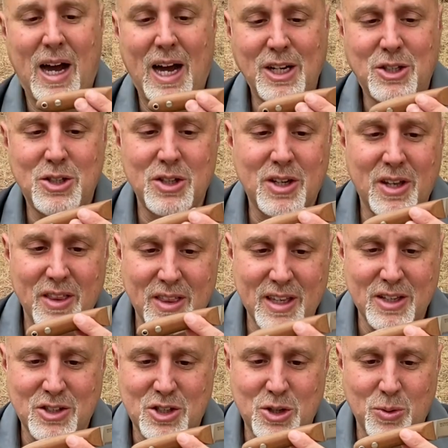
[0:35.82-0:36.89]
I took
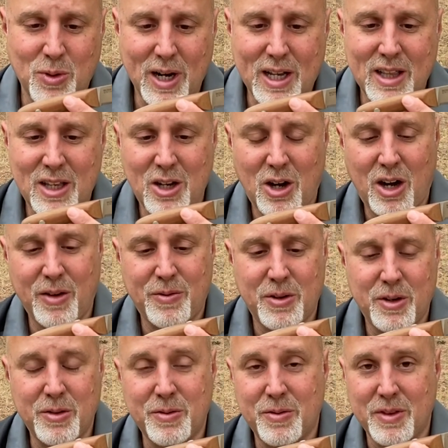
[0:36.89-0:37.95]
this directly off
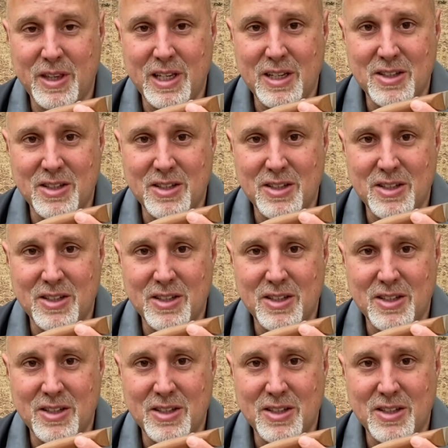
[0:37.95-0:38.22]
of the